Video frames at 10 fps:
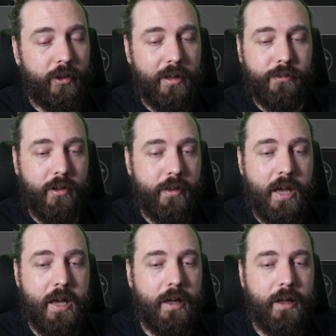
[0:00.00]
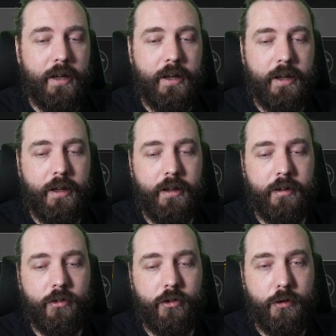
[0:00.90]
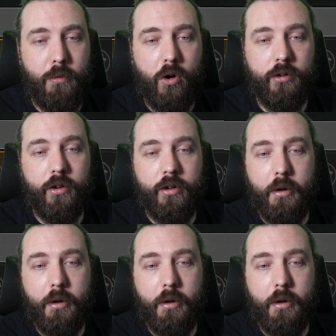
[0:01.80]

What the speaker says: after that, and you want